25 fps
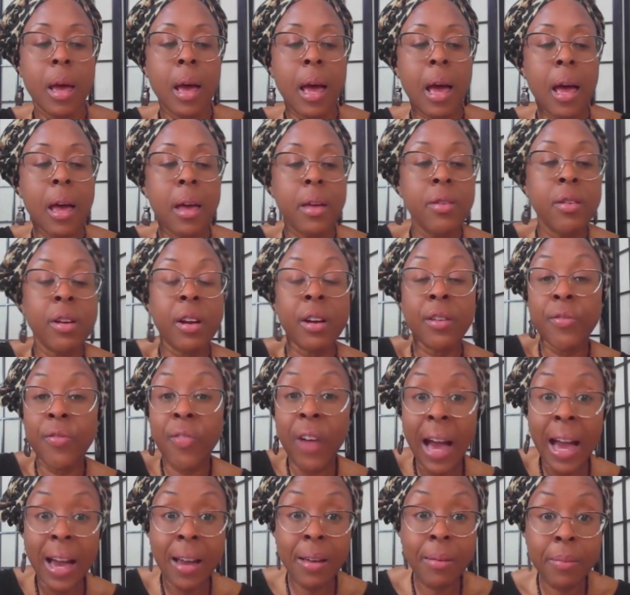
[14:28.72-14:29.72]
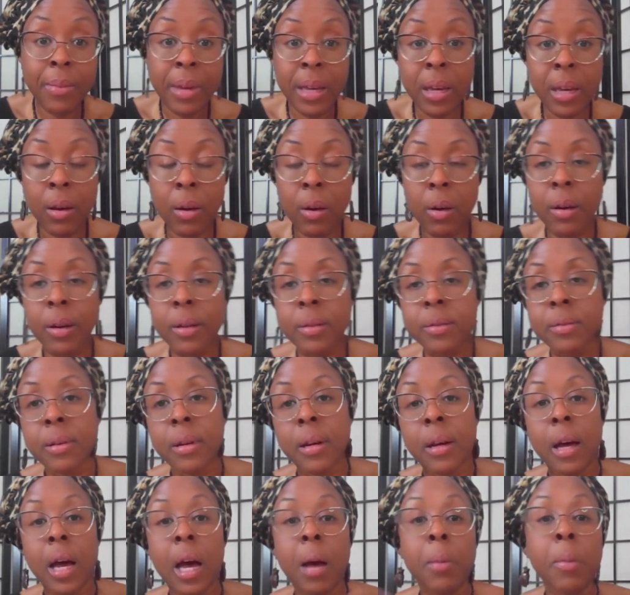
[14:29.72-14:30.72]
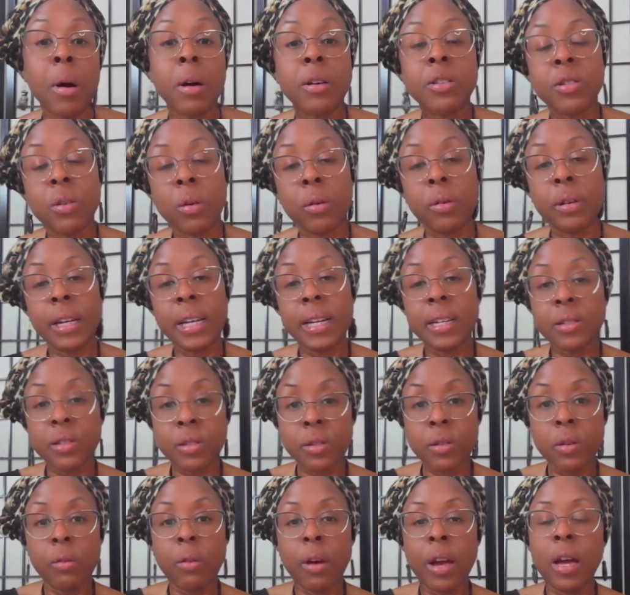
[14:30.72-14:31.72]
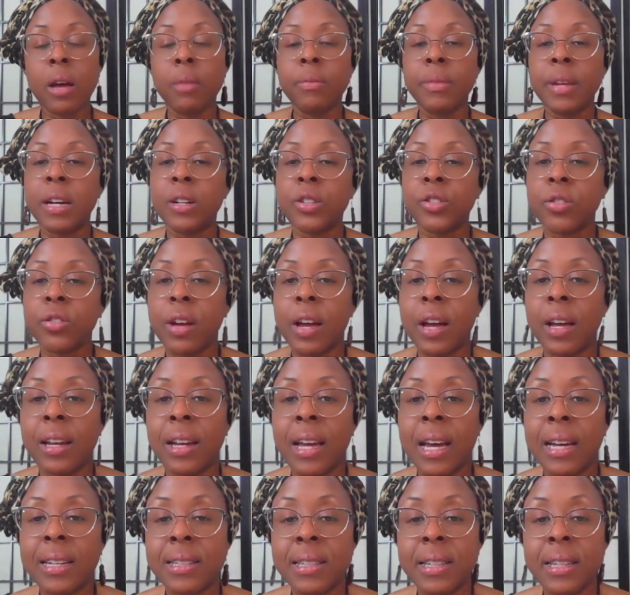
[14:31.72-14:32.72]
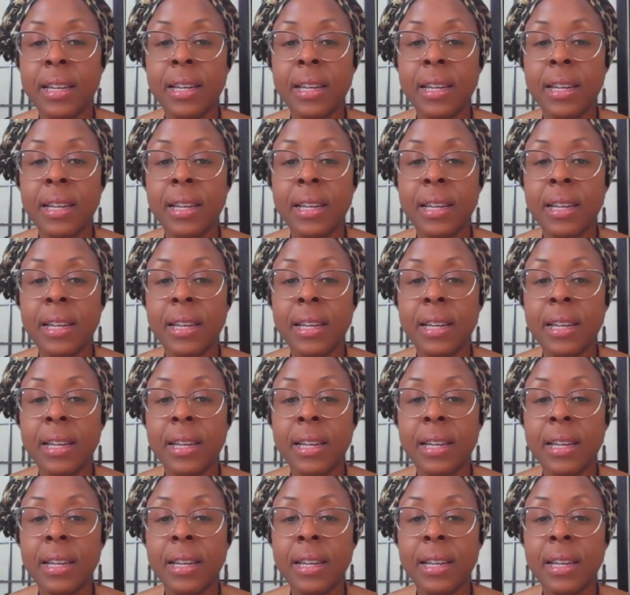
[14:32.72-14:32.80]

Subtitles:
you can find me I'm also on Instagram, Natural Ally